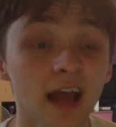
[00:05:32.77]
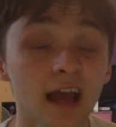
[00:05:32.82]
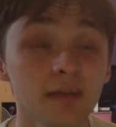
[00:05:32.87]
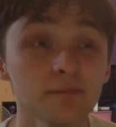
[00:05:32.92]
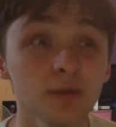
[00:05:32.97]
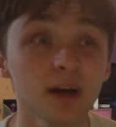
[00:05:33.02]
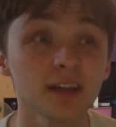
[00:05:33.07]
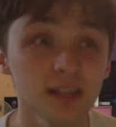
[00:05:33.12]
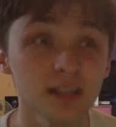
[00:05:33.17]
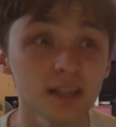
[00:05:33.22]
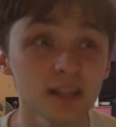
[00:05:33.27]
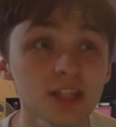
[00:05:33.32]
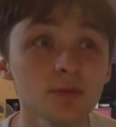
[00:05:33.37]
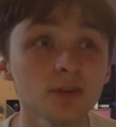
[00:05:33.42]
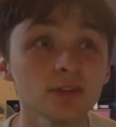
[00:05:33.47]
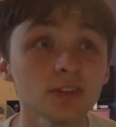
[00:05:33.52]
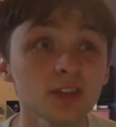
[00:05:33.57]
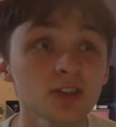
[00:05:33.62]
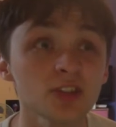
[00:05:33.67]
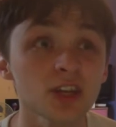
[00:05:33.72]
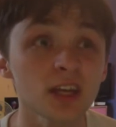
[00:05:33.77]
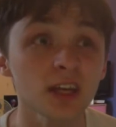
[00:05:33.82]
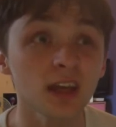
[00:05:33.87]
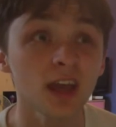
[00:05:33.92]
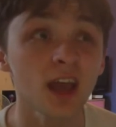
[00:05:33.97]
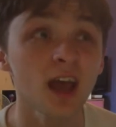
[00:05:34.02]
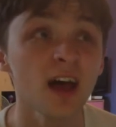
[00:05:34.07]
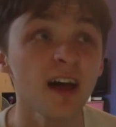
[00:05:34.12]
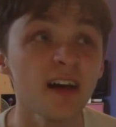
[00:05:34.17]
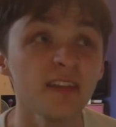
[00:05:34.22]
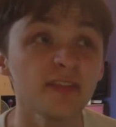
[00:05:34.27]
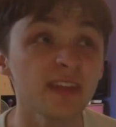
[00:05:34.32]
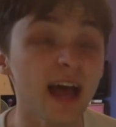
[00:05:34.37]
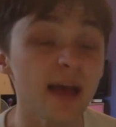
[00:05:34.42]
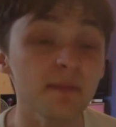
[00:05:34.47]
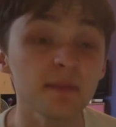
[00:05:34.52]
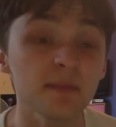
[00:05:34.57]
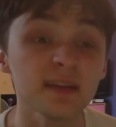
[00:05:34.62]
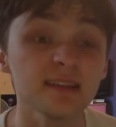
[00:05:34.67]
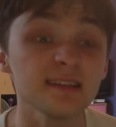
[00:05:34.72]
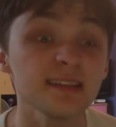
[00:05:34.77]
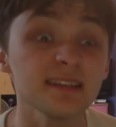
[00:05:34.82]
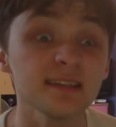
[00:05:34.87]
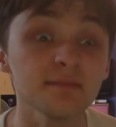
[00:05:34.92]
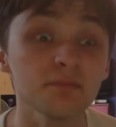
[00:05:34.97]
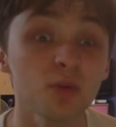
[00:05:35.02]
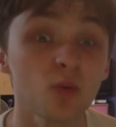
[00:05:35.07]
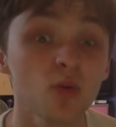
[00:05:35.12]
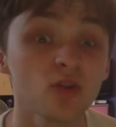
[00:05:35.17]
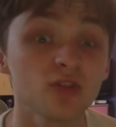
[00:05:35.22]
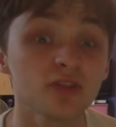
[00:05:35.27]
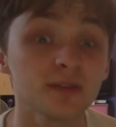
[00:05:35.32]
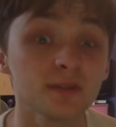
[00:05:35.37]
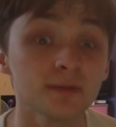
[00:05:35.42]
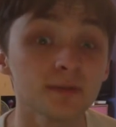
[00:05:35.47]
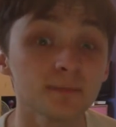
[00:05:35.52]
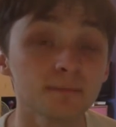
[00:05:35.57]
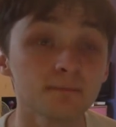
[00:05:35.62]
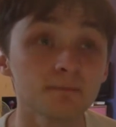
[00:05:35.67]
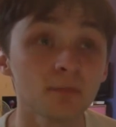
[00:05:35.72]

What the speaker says: And by Digimon logic, that means he's important.